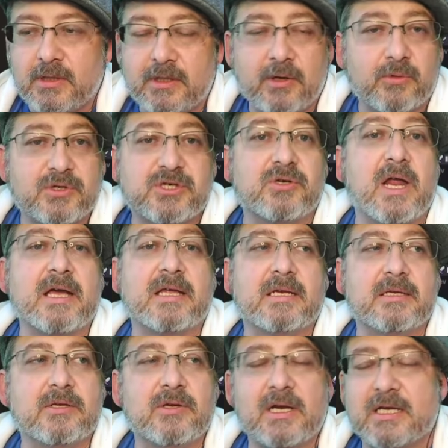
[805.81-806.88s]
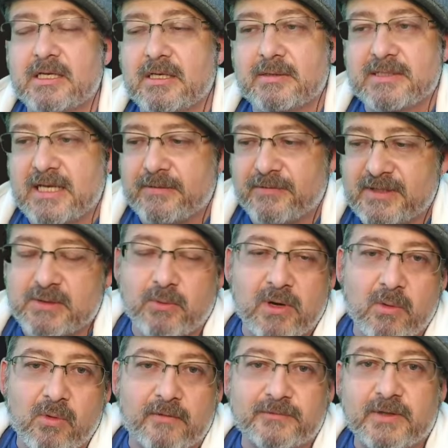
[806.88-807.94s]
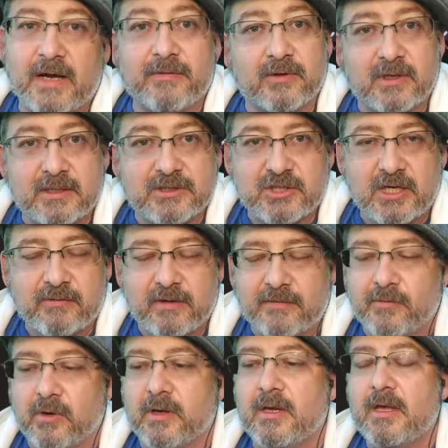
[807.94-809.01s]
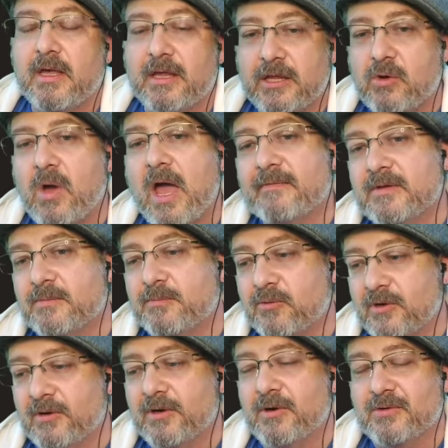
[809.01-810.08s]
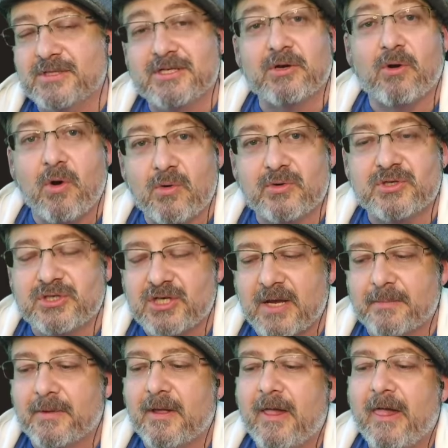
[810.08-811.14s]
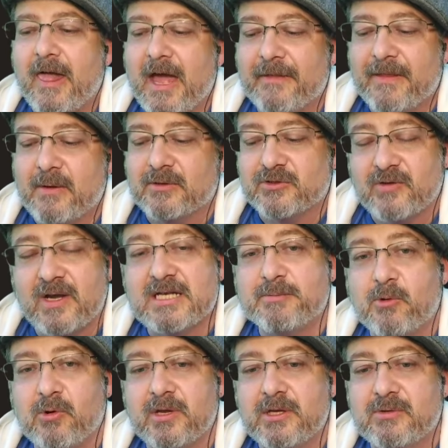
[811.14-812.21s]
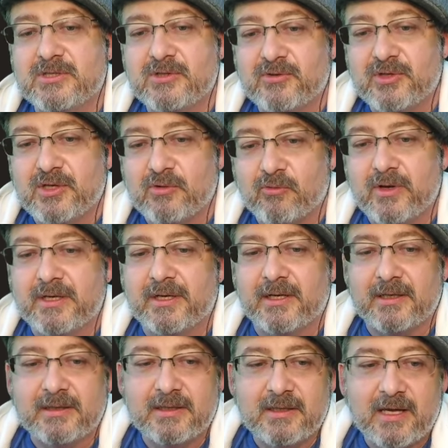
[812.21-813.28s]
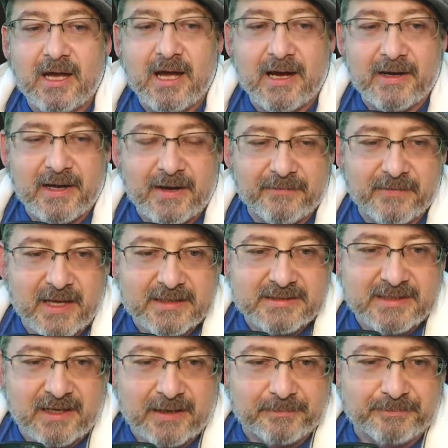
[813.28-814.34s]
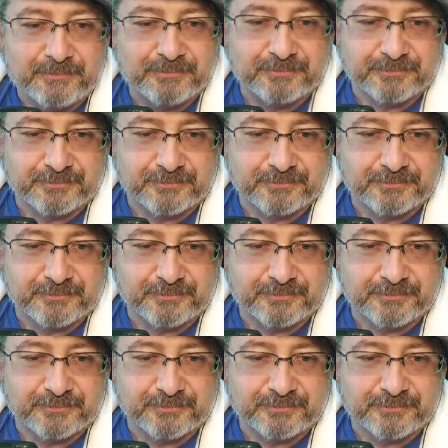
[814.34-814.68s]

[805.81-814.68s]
In other words, you're not going to say, this is what I want to fly, and they're going to generate it for you. You have to produce your own ship, and they will transport you to the arena on that time.